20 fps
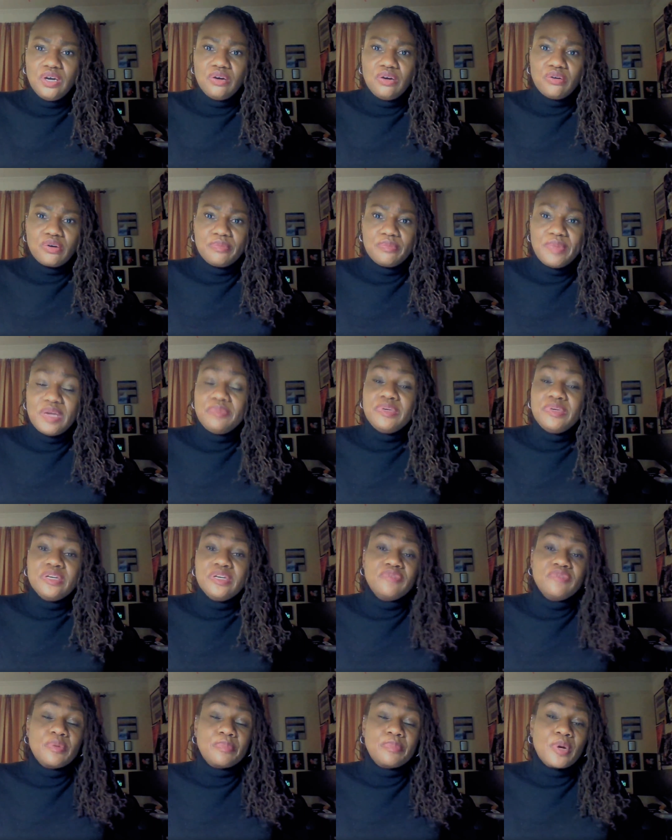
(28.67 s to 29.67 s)
Or maybe
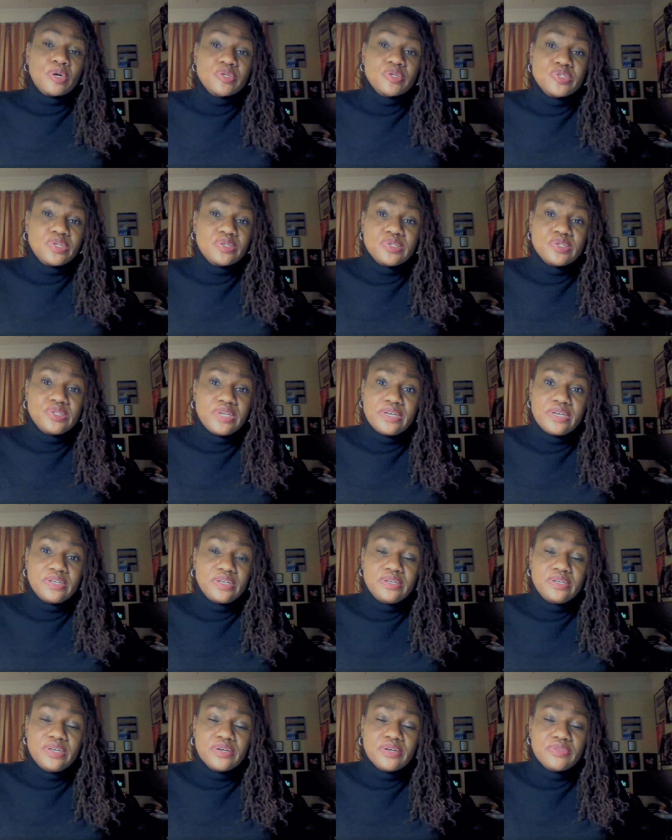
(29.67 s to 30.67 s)
if a person
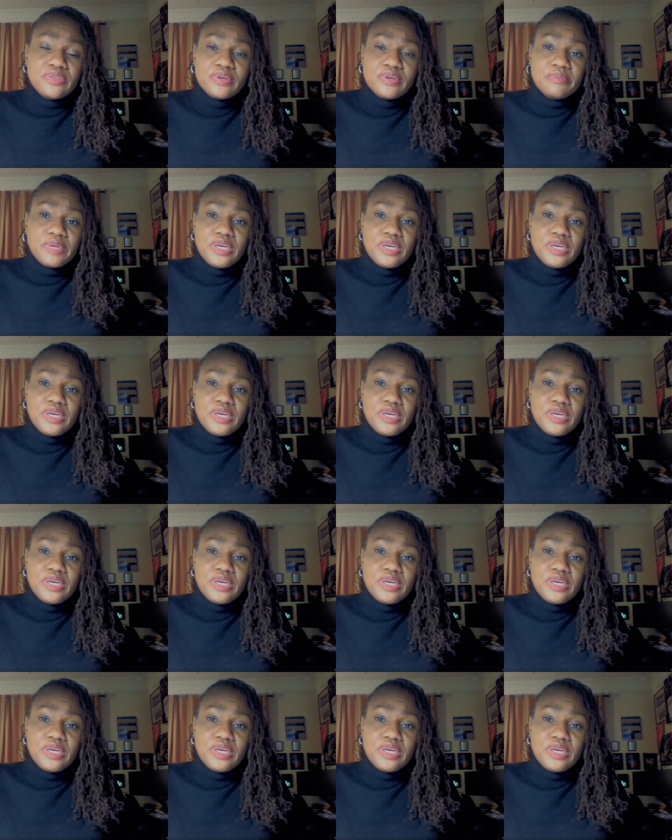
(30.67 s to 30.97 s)
standing near them